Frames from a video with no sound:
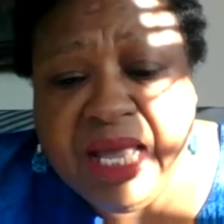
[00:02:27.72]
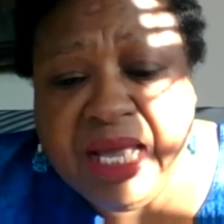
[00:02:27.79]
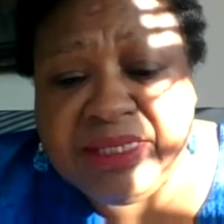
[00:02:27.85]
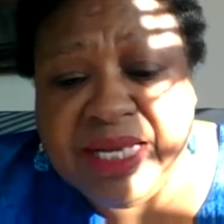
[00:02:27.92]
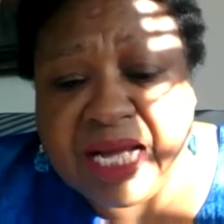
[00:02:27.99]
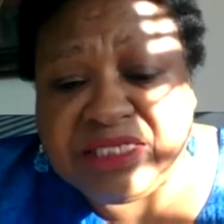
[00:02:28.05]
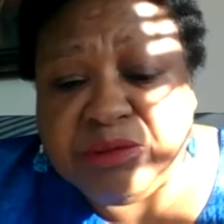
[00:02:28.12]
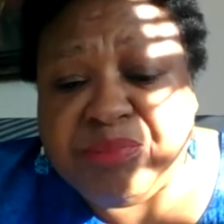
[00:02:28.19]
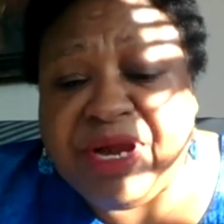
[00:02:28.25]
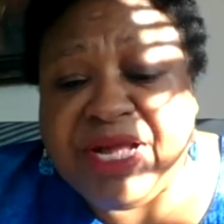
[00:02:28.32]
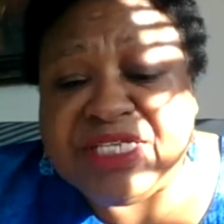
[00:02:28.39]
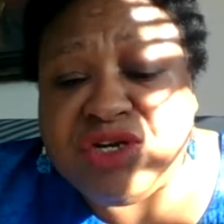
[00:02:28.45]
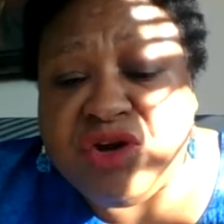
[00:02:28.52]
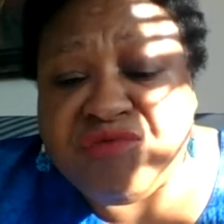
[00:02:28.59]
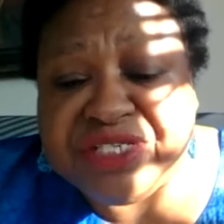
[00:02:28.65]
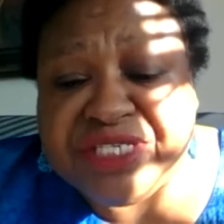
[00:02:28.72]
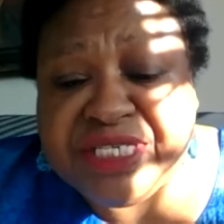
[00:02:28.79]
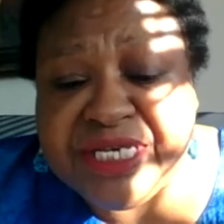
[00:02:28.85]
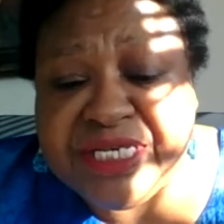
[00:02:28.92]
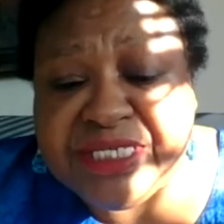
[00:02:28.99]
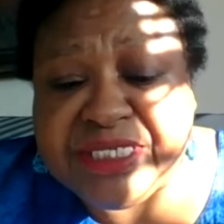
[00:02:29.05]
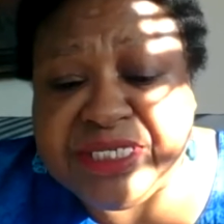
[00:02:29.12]
Dr. Branch
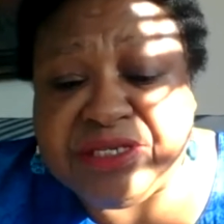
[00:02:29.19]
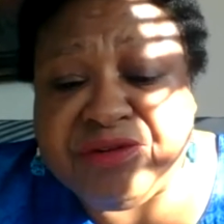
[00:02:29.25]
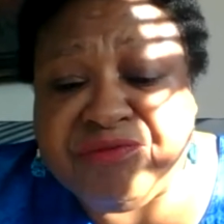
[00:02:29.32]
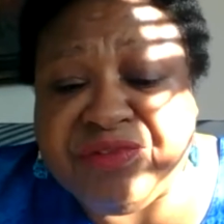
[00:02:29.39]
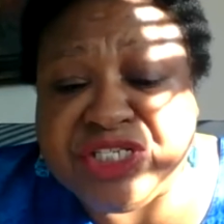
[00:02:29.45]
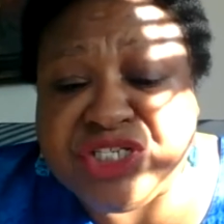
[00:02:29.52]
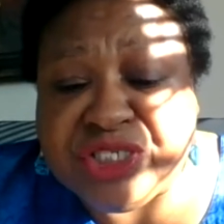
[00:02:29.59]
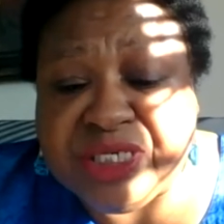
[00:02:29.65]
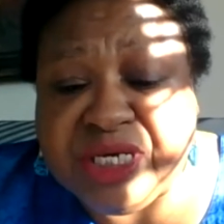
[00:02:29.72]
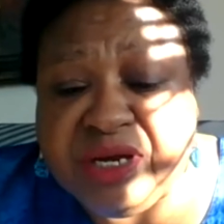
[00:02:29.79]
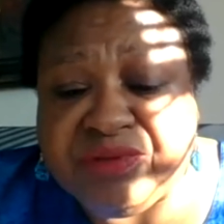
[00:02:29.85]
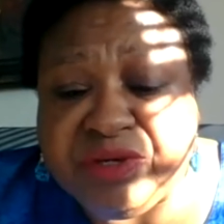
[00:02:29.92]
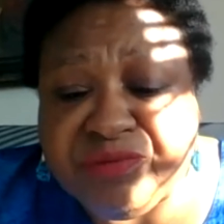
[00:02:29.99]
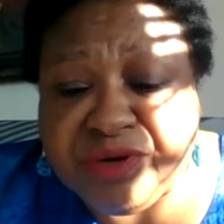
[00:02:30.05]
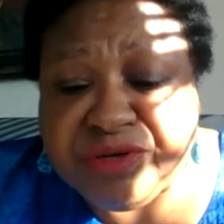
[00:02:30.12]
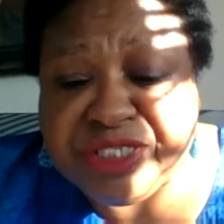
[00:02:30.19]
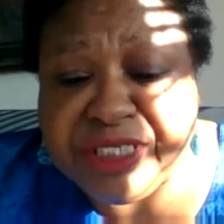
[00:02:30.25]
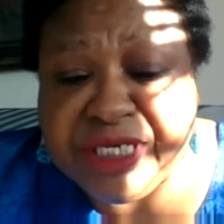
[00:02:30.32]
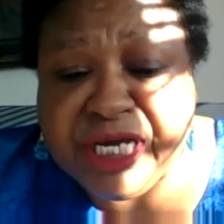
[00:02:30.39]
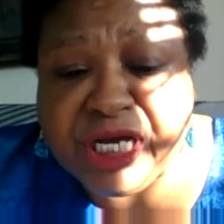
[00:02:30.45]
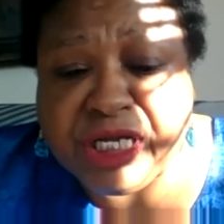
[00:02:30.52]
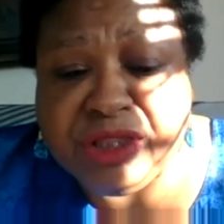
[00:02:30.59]
oversees the Division of
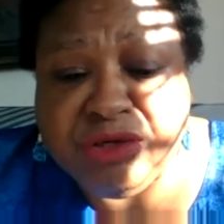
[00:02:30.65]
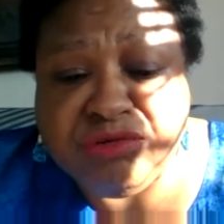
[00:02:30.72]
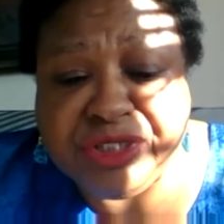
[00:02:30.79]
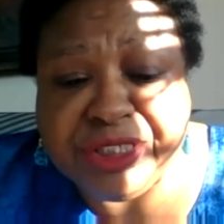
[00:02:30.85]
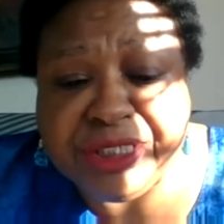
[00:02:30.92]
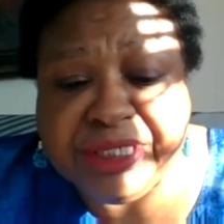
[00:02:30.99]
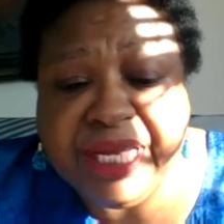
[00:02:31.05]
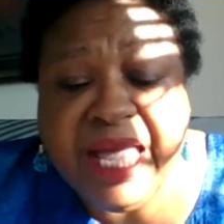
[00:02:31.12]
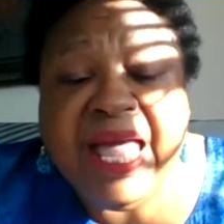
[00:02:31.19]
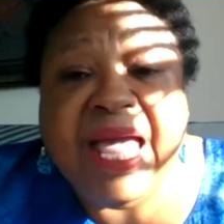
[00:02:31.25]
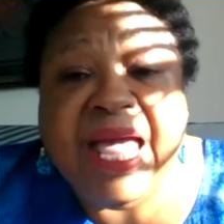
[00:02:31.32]
Diversity, Inclusion,